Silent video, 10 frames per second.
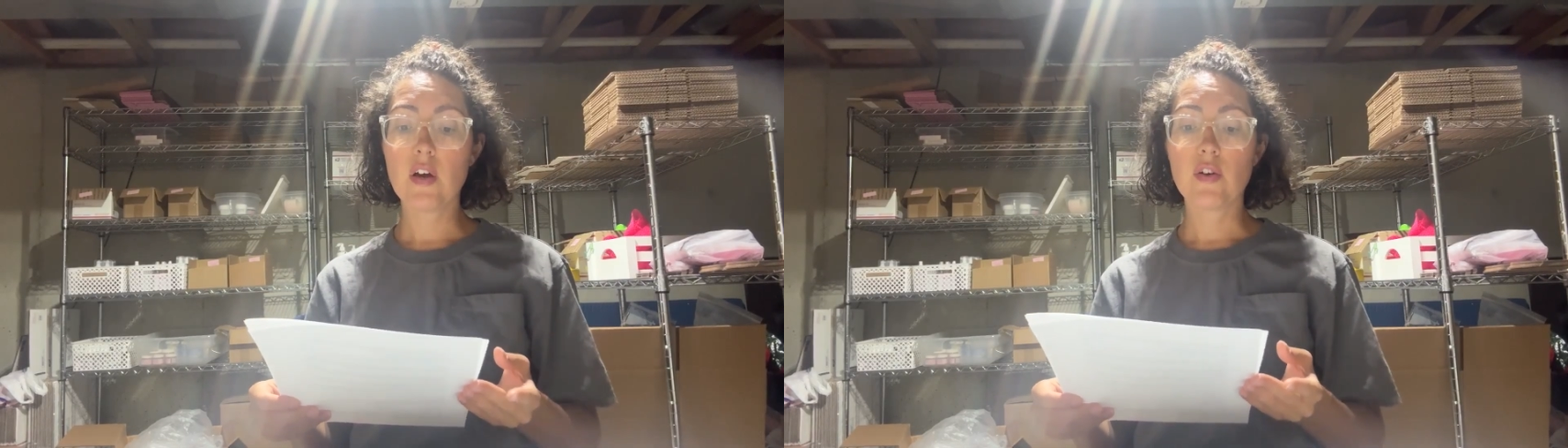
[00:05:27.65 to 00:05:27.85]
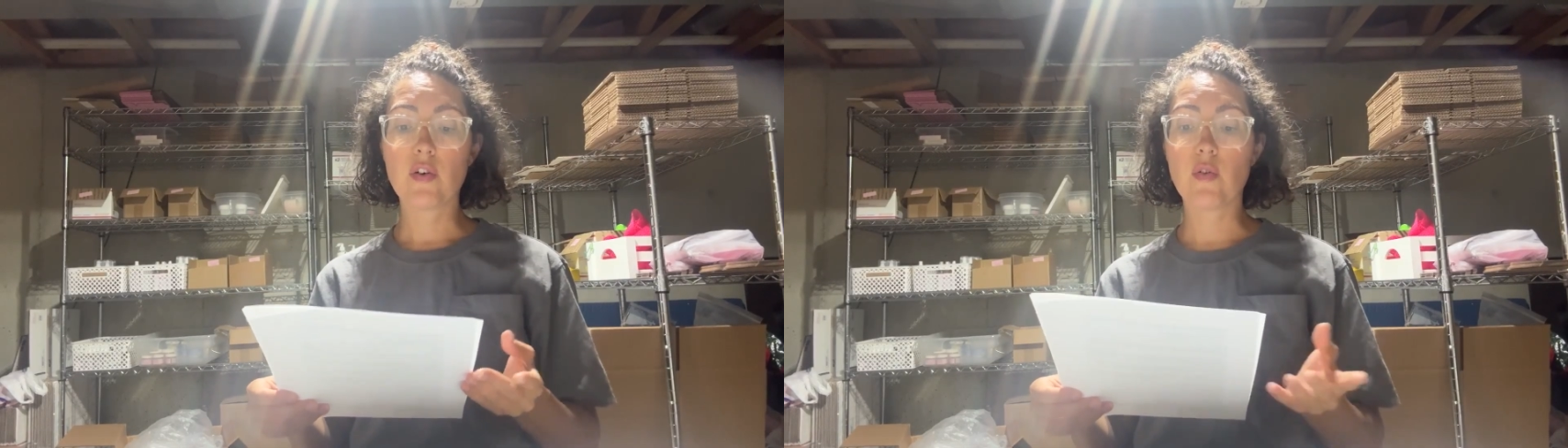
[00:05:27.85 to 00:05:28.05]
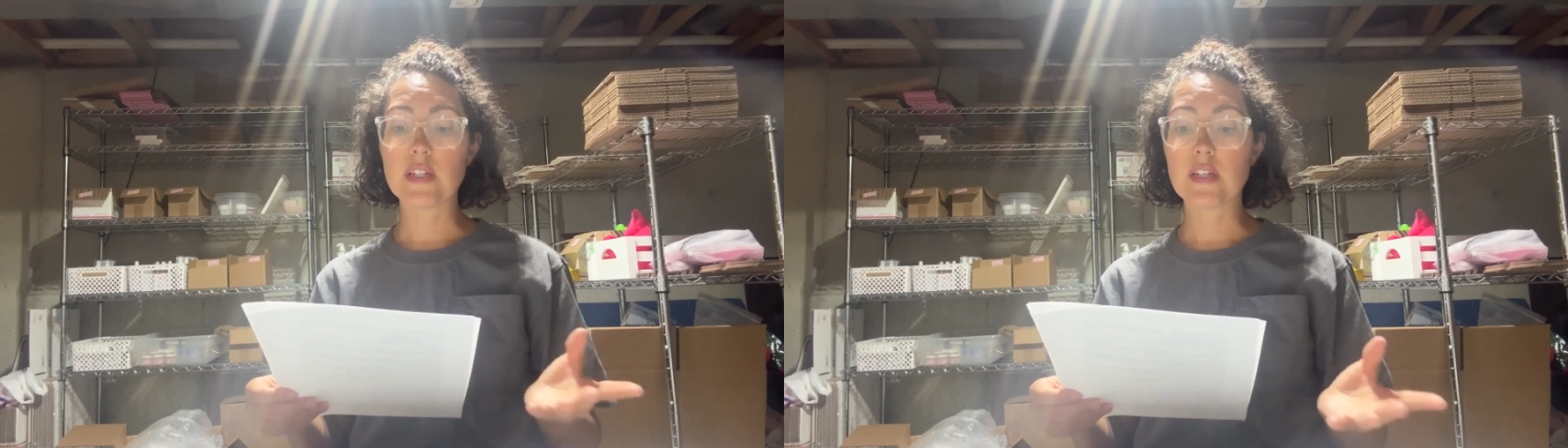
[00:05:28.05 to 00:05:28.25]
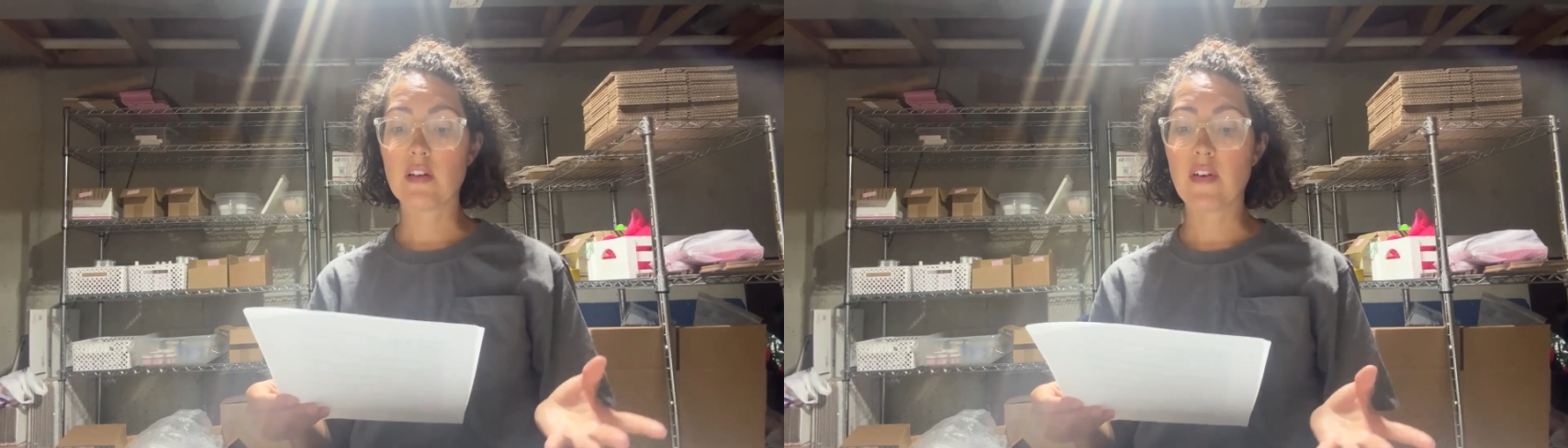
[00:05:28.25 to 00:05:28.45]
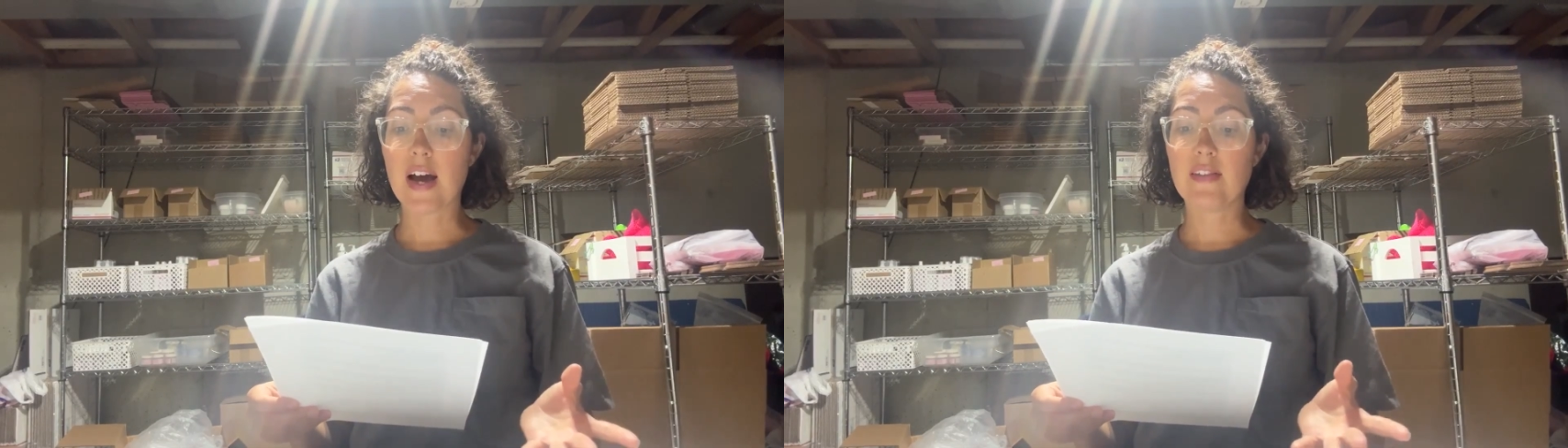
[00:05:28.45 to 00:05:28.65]
You're going to
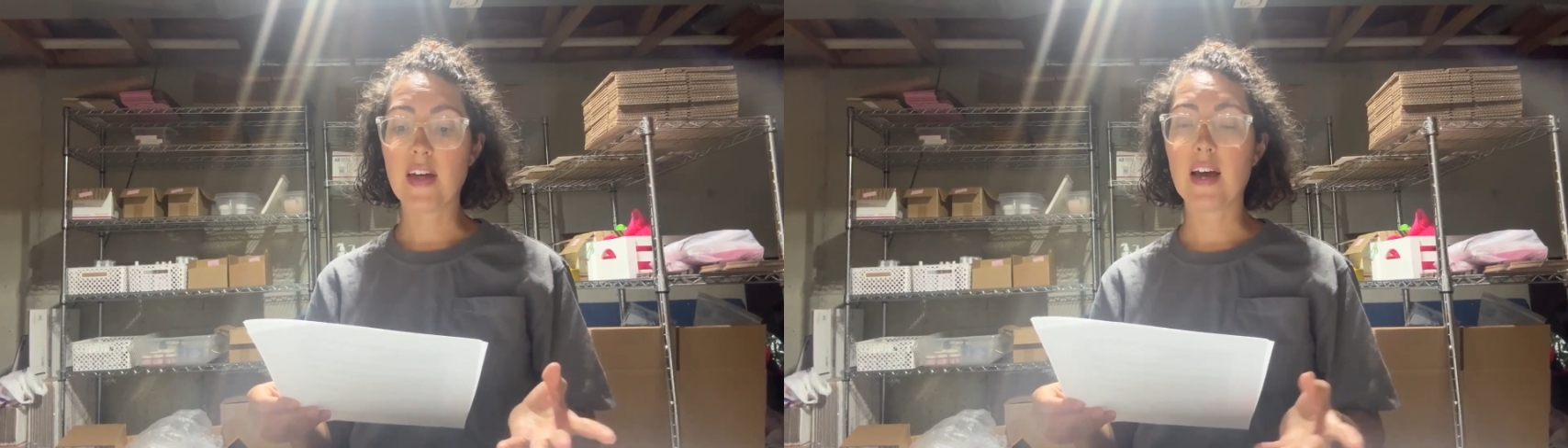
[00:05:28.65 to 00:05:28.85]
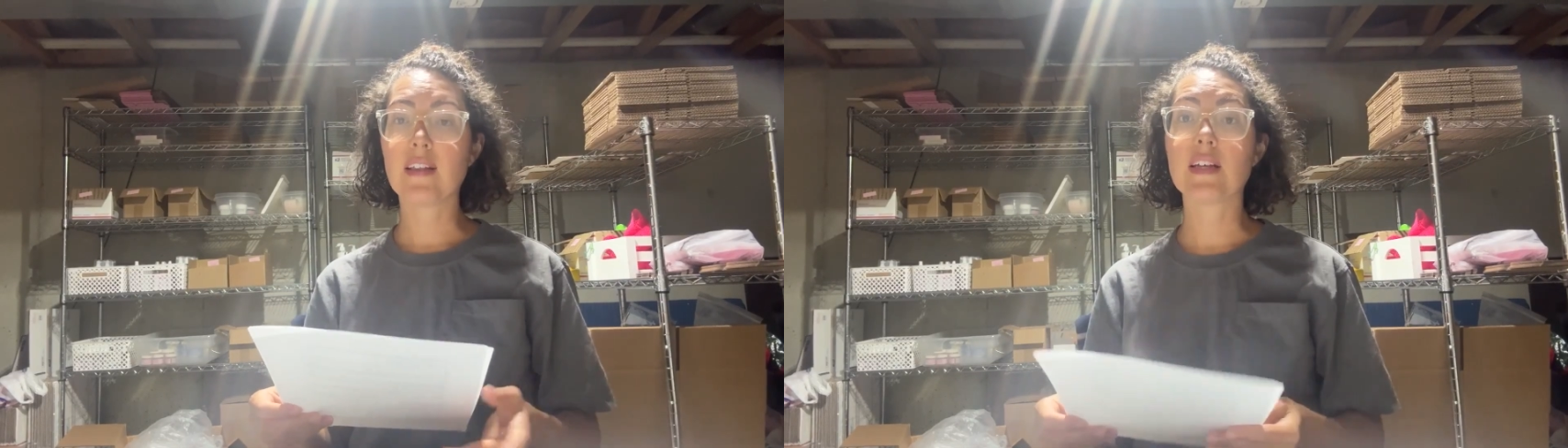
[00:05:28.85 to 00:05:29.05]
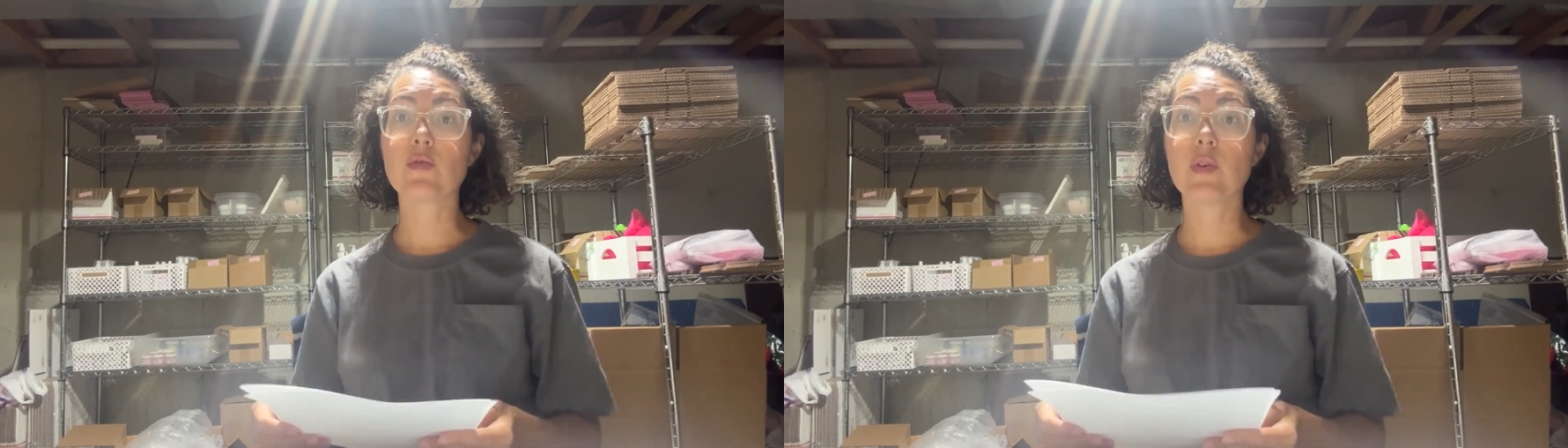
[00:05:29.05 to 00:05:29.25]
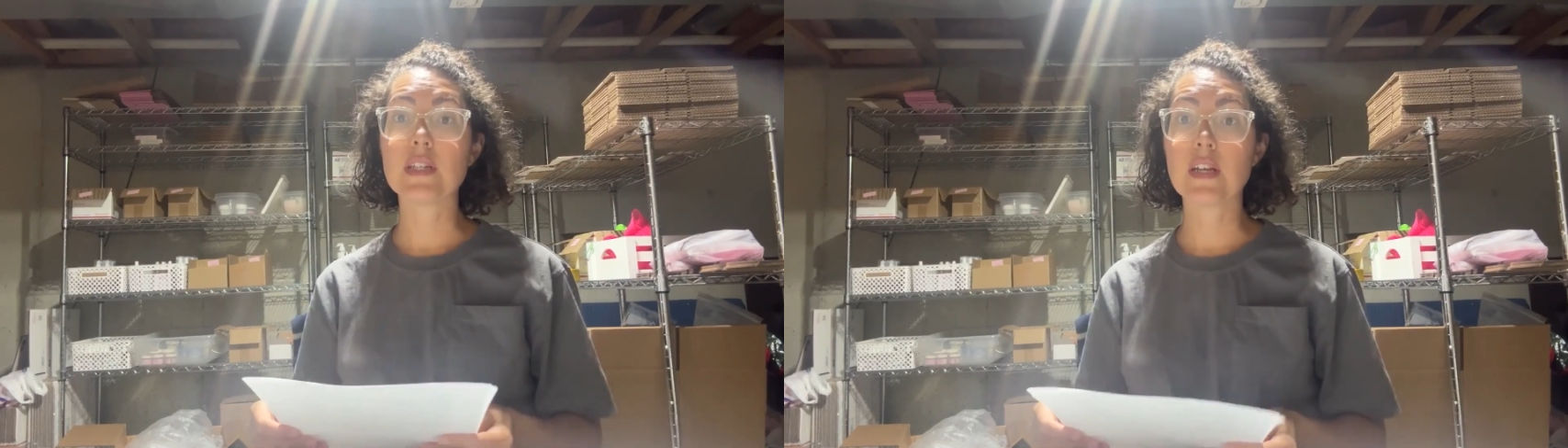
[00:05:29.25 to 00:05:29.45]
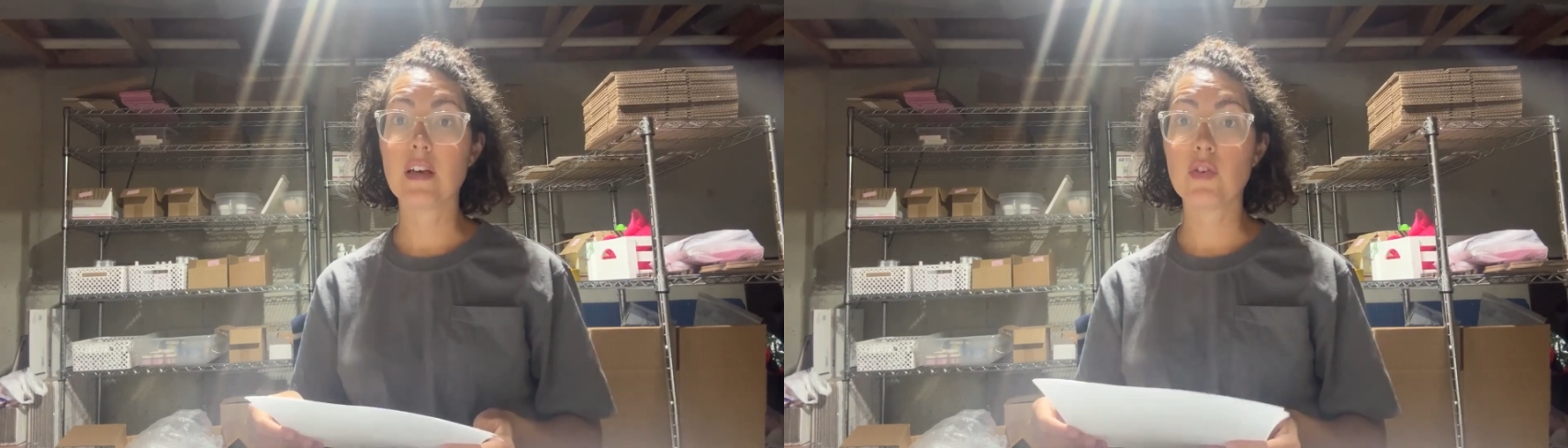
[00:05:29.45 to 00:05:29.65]
divide that. That's going
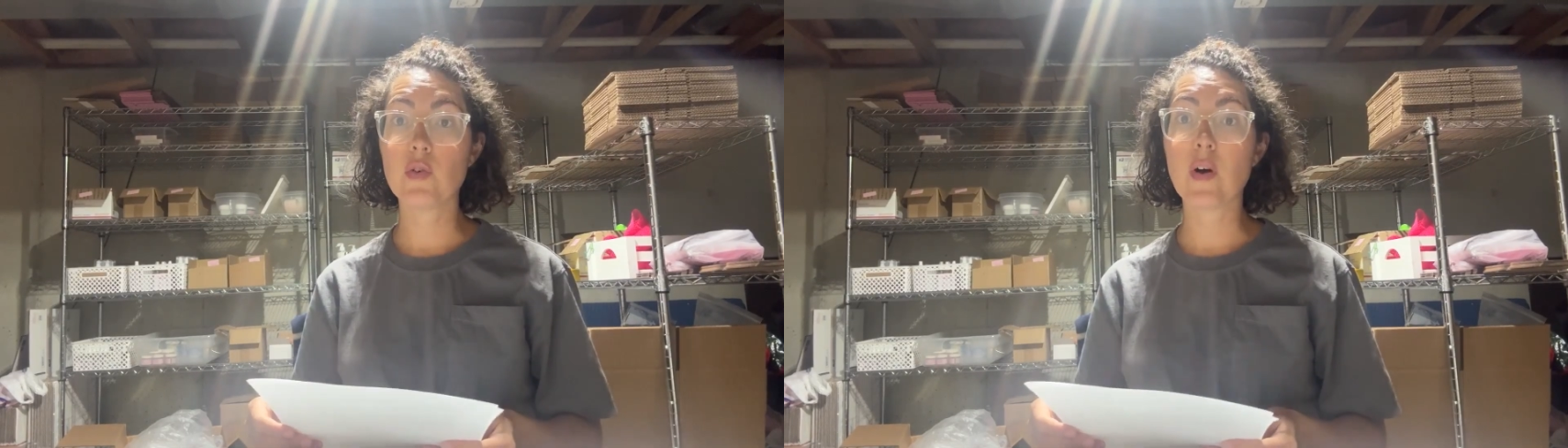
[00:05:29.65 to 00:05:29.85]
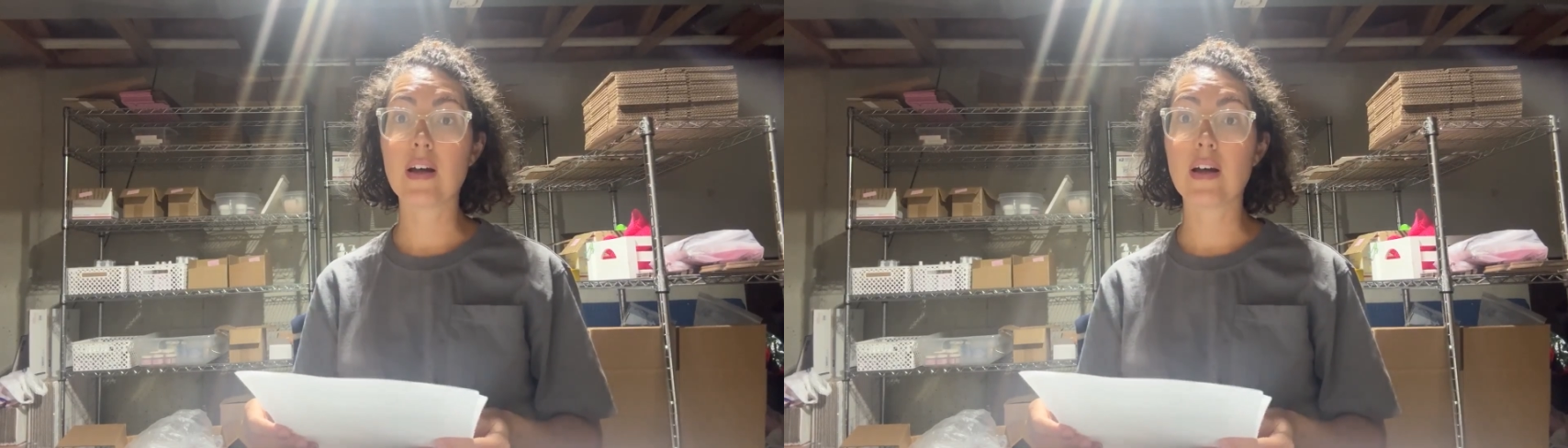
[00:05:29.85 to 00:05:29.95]
to give you